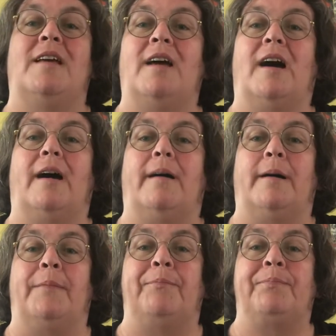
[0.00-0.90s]

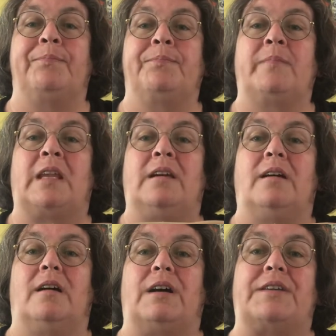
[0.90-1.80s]

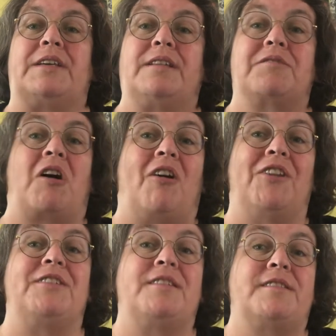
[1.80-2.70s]
I think it's
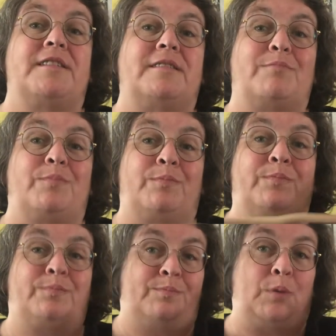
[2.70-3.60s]
harder to
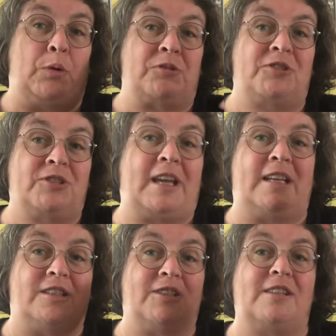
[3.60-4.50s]
push
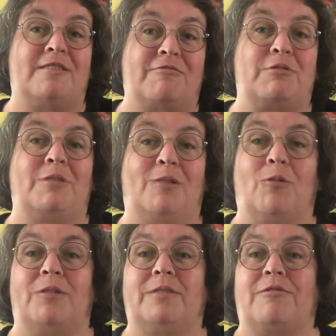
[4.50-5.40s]
energy through
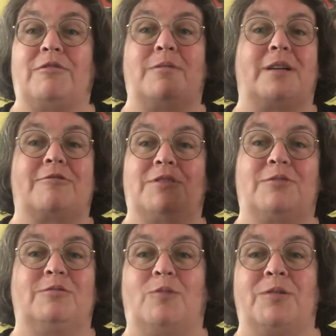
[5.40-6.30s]
a
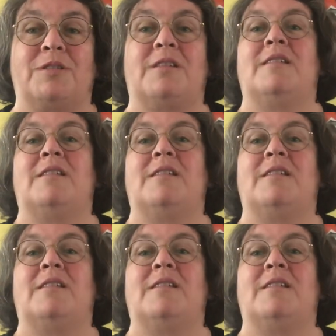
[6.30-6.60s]
crystal wand.